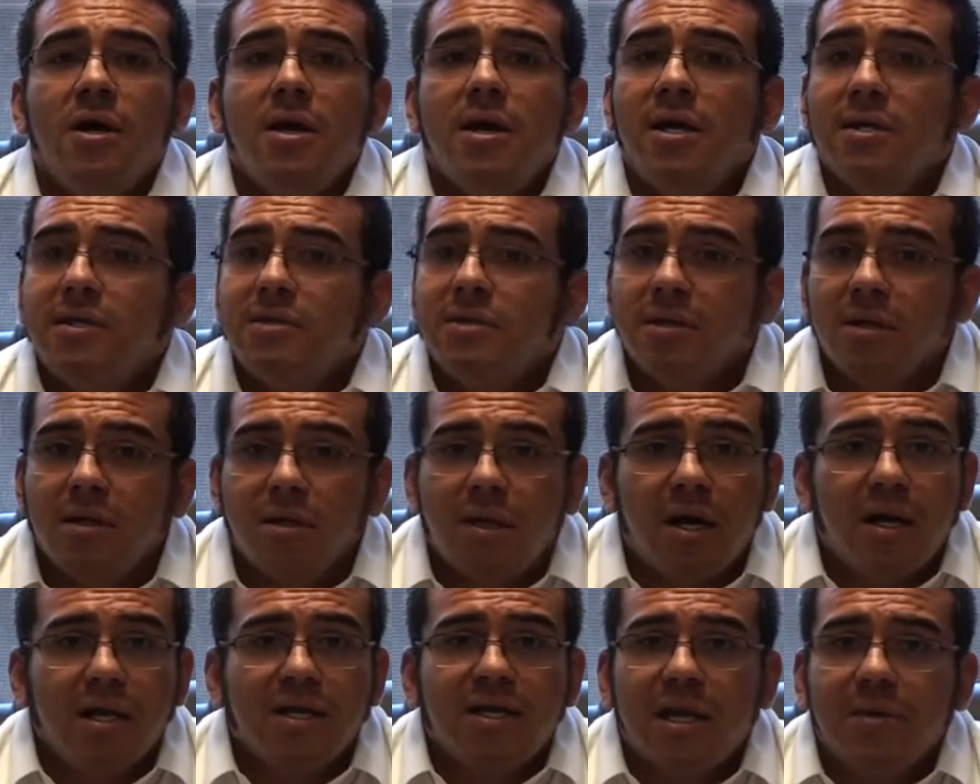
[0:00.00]
It's a
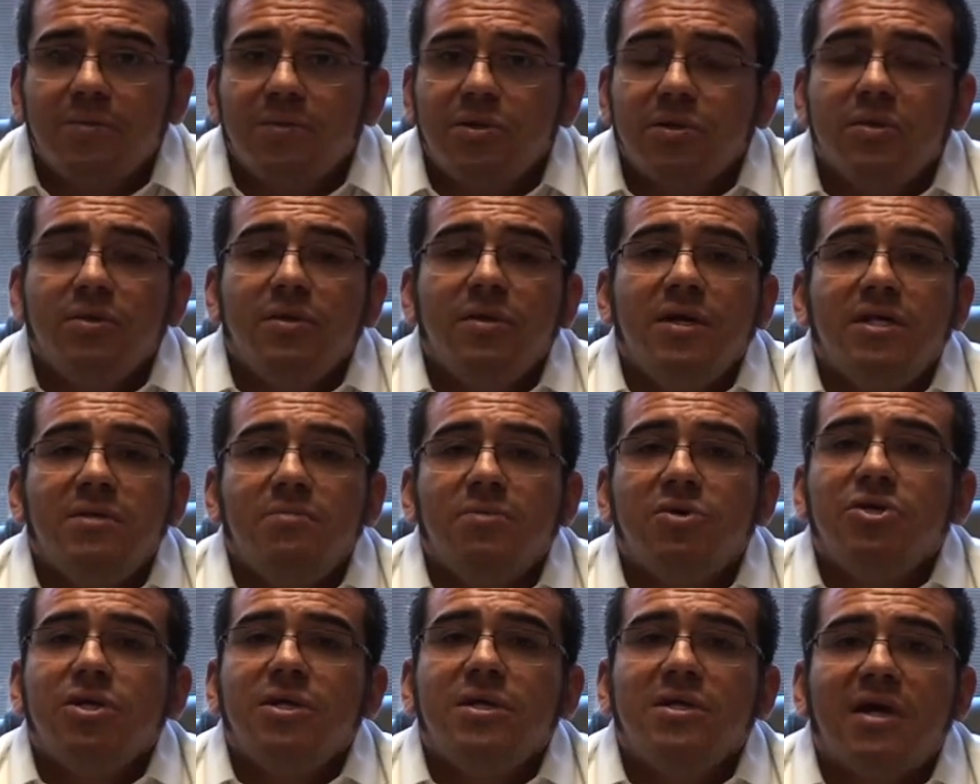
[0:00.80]
lot of times these
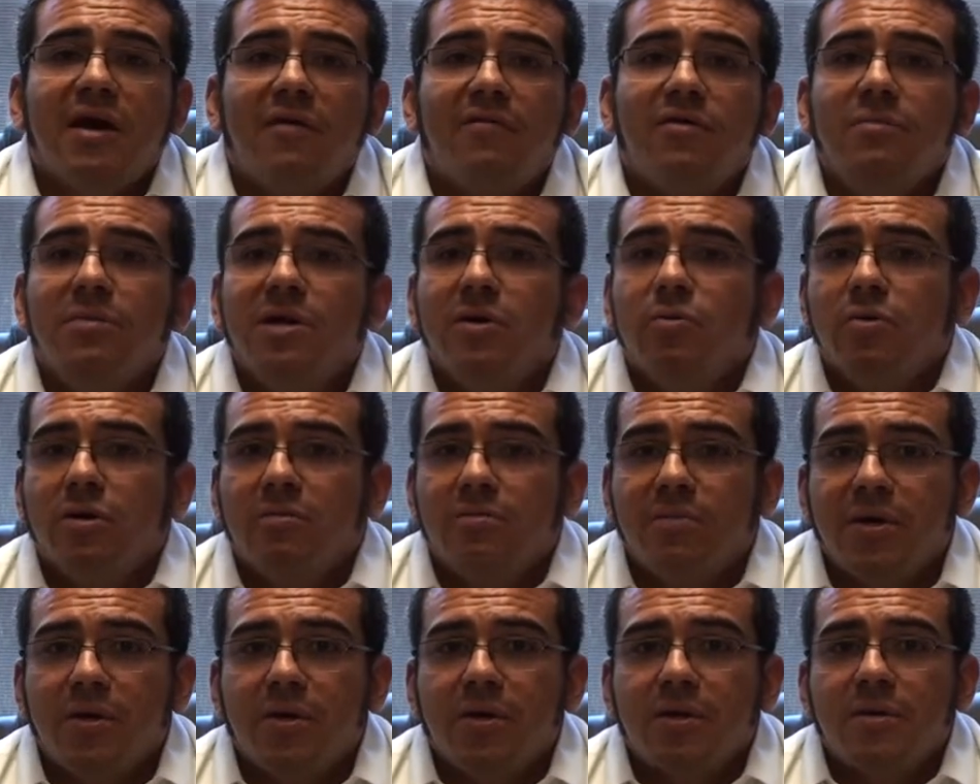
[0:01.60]
machines have to be
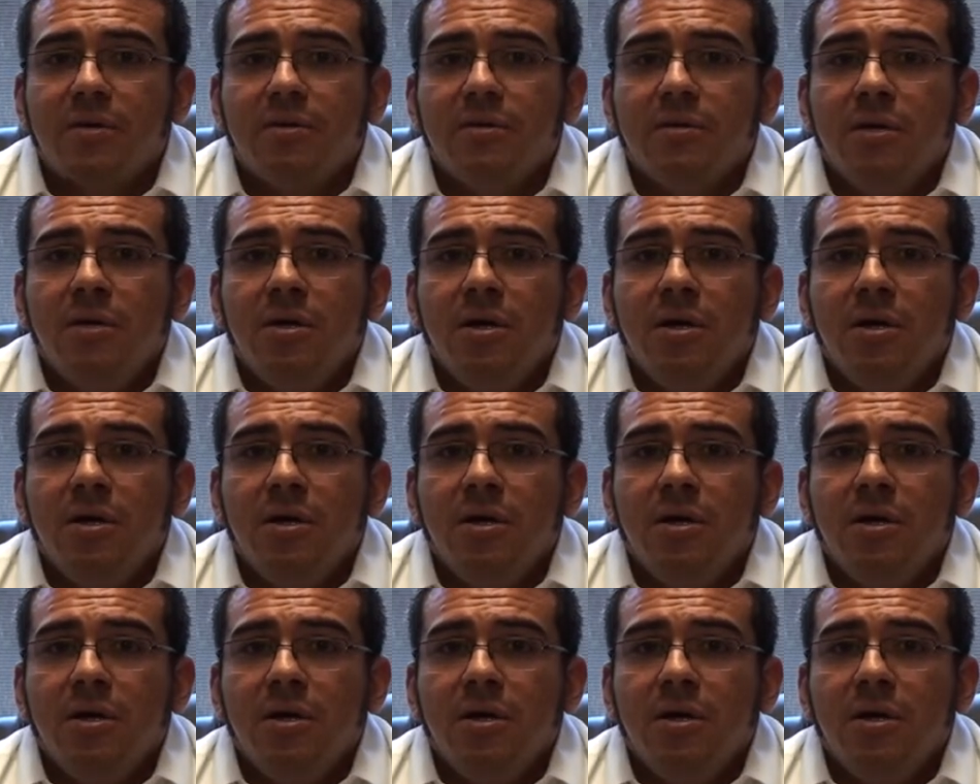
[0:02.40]
rebuilt,